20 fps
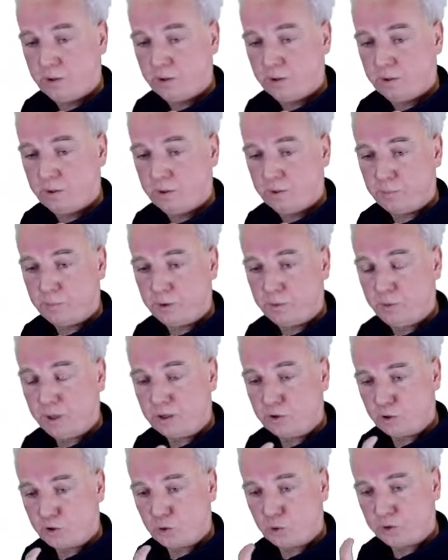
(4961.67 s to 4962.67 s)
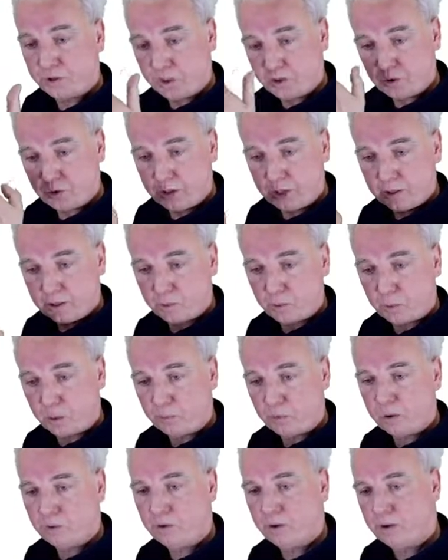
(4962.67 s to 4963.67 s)
um making sure that you get the
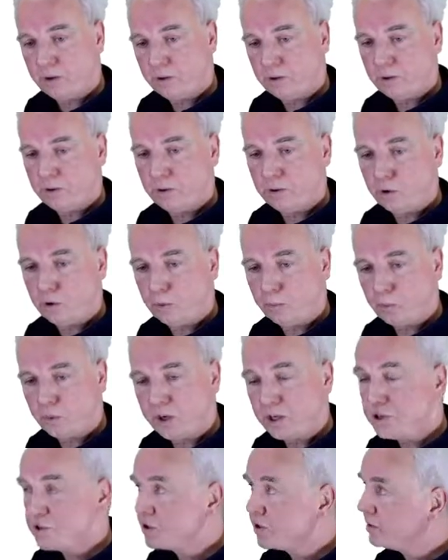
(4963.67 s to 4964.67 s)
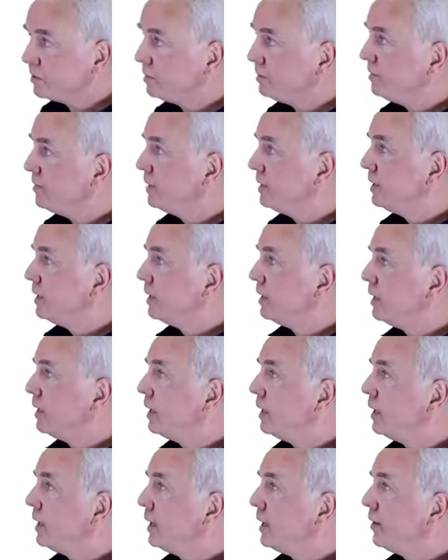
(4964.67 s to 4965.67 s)
proper uh, operation,
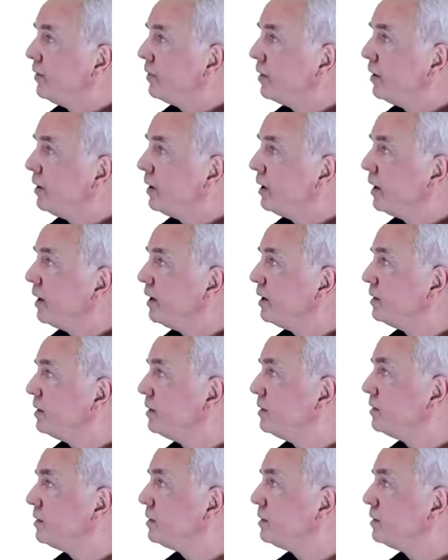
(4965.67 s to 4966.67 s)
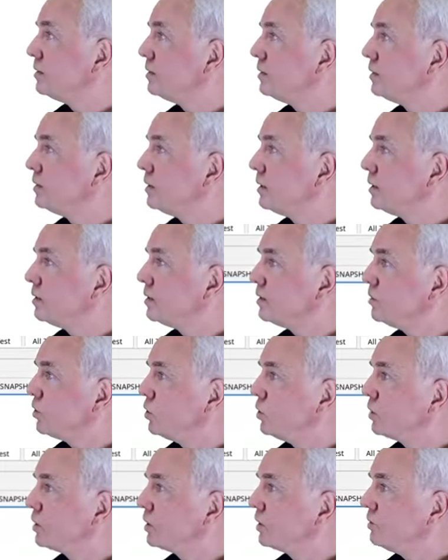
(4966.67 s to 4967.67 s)
and then let's have a
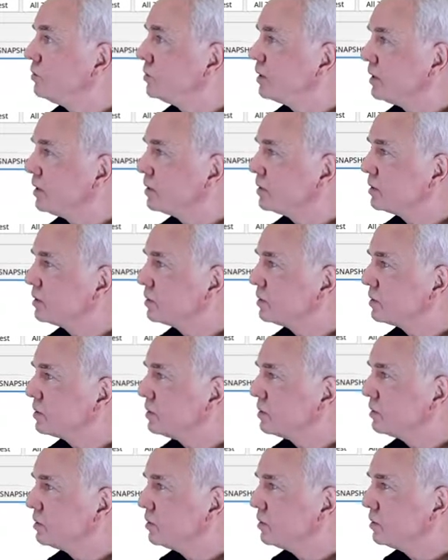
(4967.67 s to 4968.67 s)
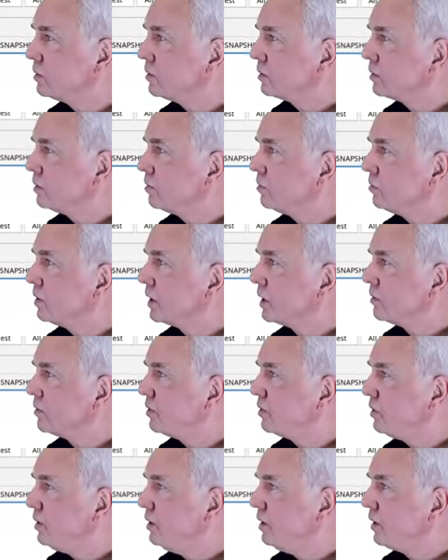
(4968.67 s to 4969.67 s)
look if that's you can
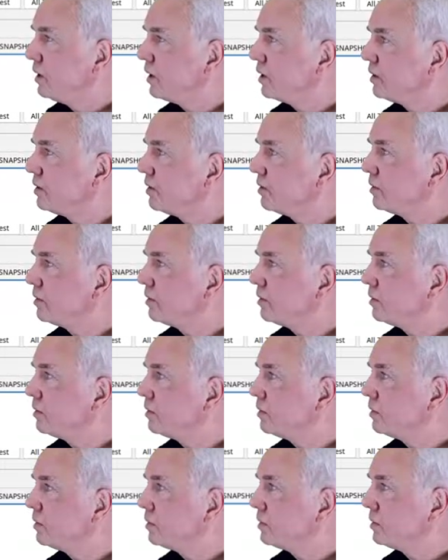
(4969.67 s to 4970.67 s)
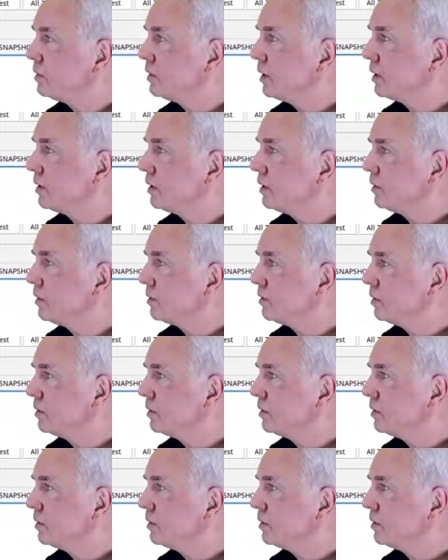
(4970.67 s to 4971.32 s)
see that uh, that is